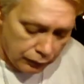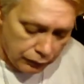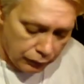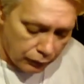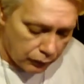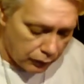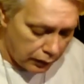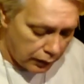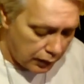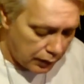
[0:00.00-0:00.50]

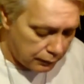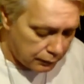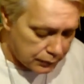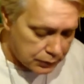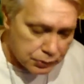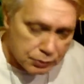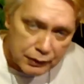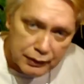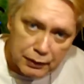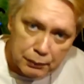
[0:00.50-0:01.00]
Northern
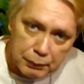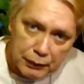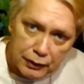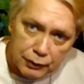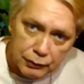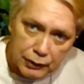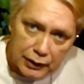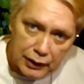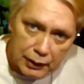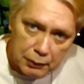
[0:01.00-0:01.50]
Hemisphere, be
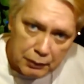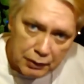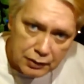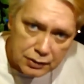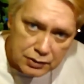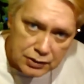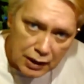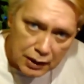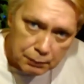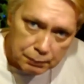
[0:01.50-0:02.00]
ready,
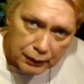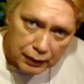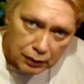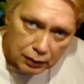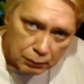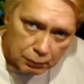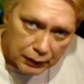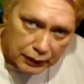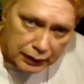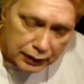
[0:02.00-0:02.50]
because that pet
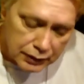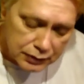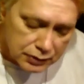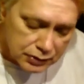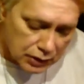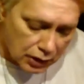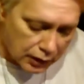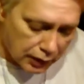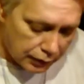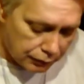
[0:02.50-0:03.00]
will be
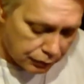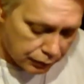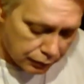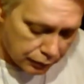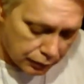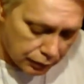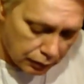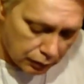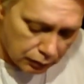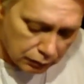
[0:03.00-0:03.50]
inside
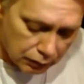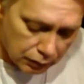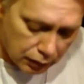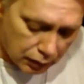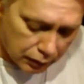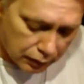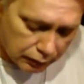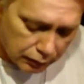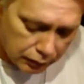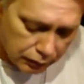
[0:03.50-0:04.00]
for a
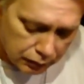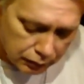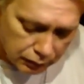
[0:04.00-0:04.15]
lot of